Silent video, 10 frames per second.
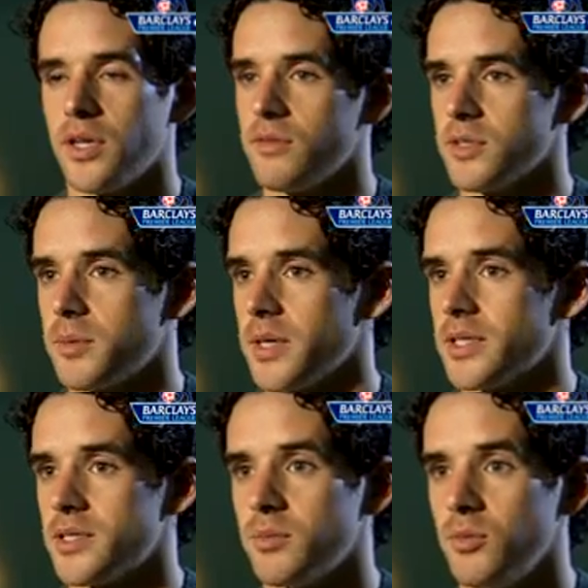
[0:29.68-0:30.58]
have never
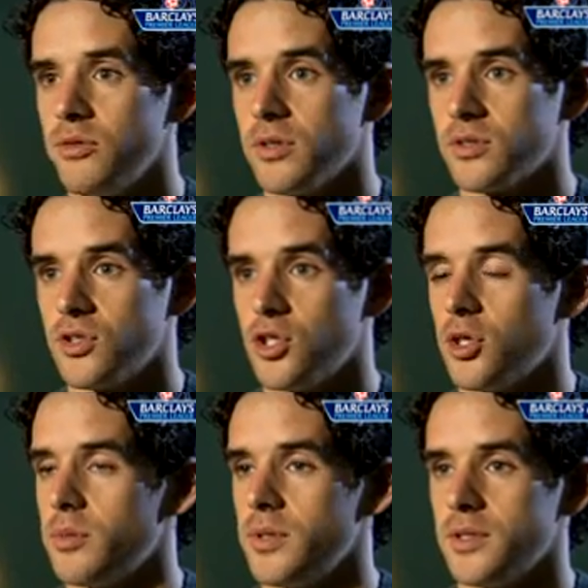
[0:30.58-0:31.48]
expected to move on to
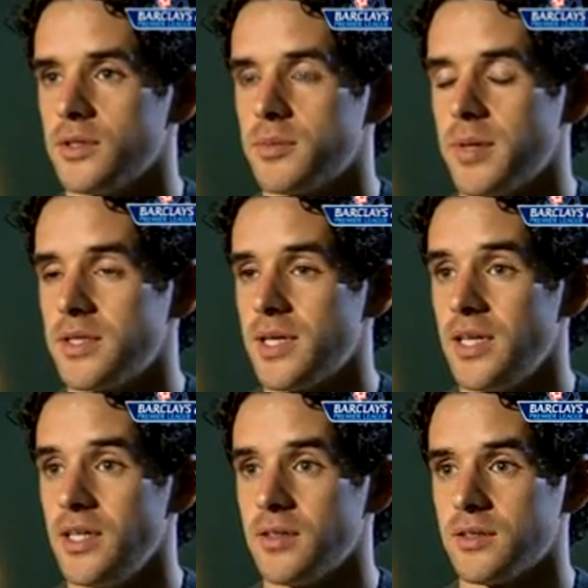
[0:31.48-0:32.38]
Germany and spend
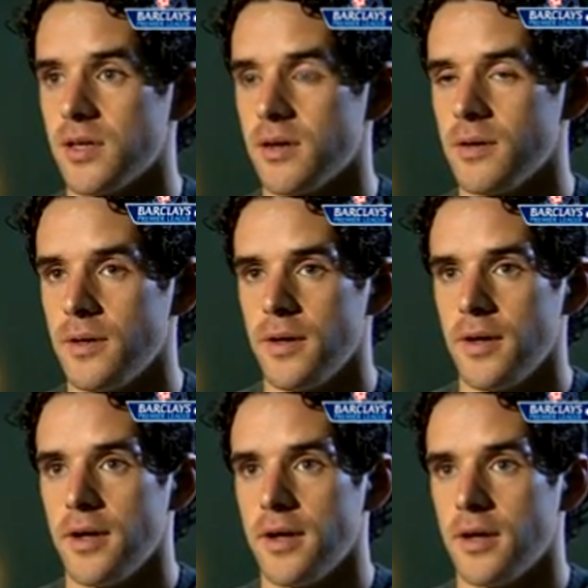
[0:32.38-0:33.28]
10 years there,
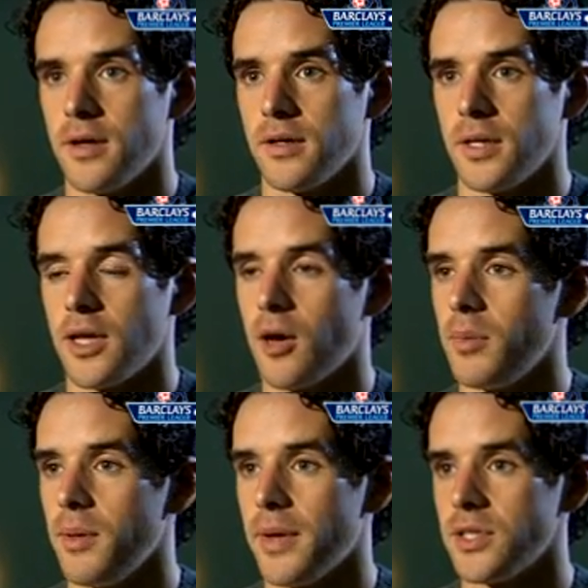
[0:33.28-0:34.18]
and now
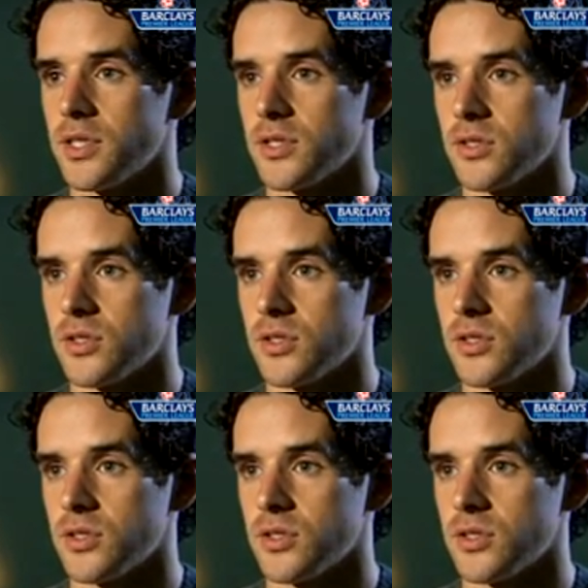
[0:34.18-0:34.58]
be in Manchester.